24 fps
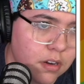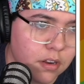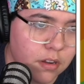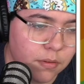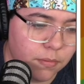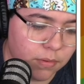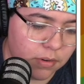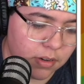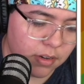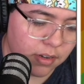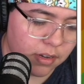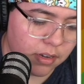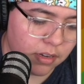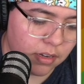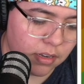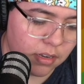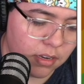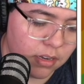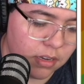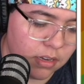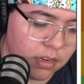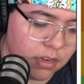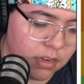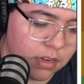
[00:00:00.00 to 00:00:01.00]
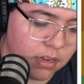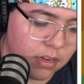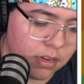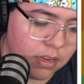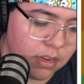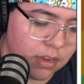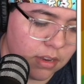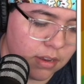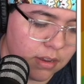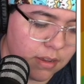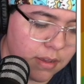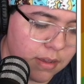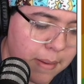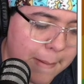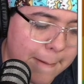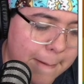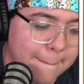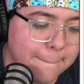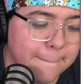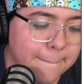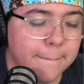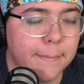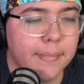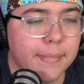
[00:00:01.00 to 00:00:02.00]
we're not getting any
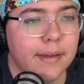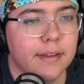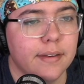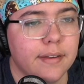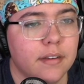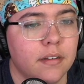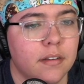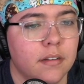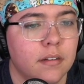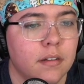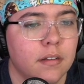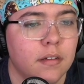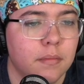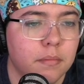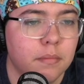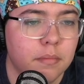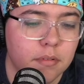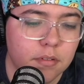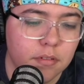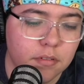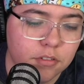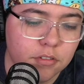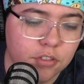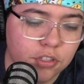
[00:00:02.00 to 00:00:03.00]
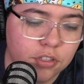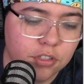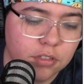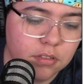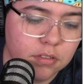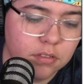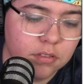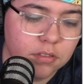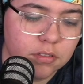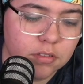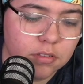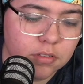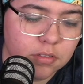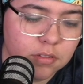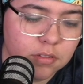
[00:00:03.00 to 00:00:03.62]
button pushes.